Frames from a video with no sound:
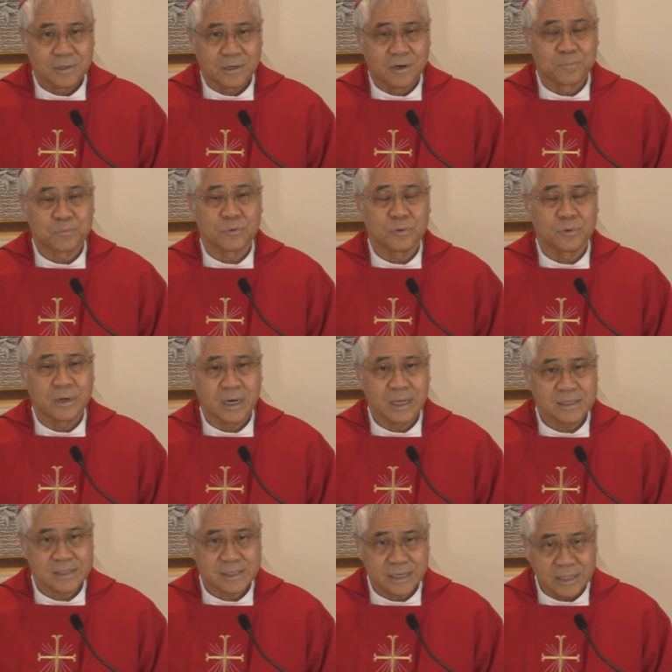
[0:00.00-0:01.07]
of
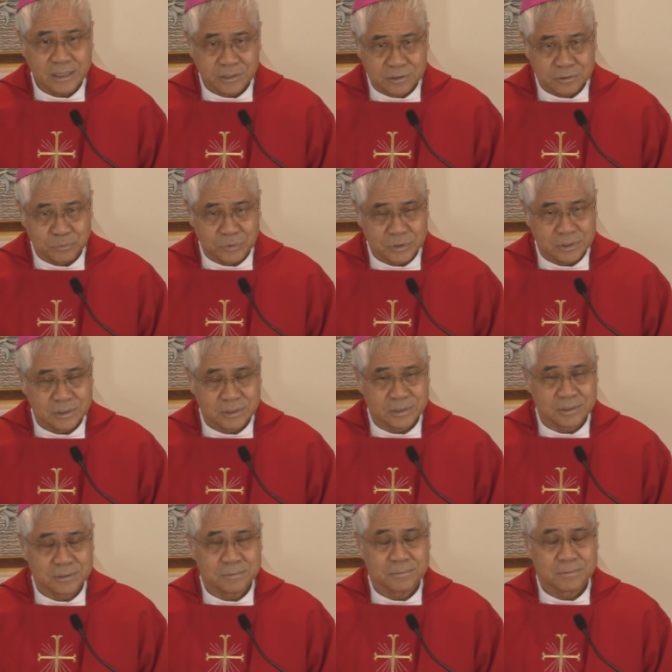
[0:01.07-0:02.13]
progress in the
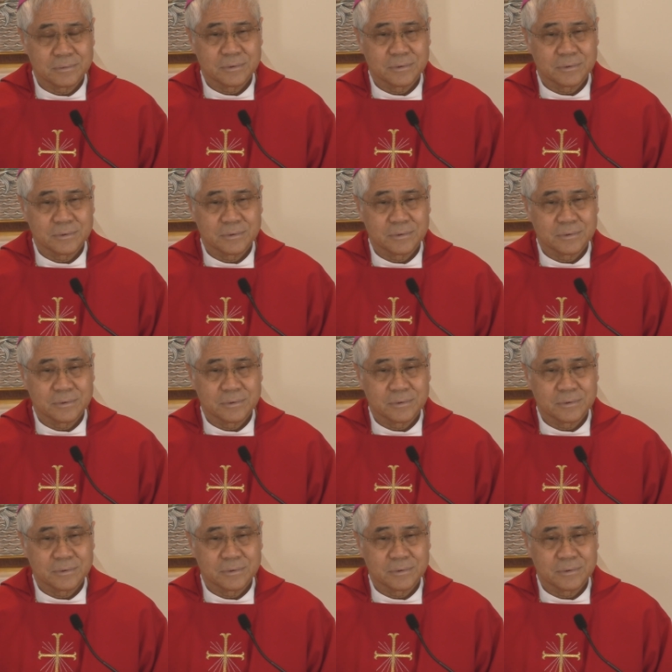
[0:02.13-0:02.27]
community.